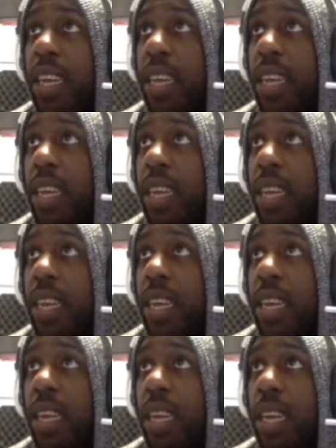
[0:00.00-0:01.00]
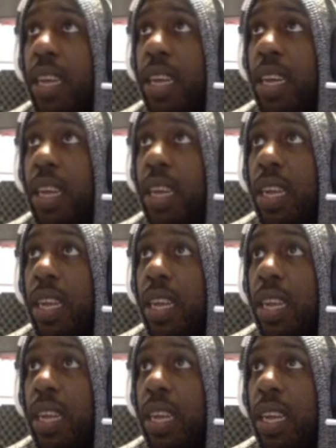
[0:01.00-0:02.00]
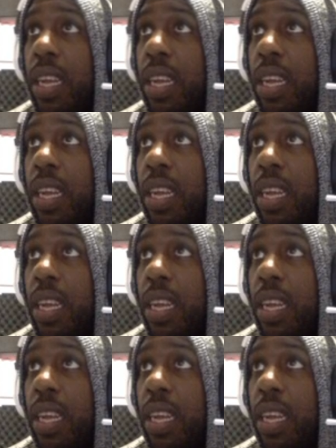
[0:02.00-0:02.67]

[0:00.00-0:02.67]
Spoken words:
This person isn't speaking.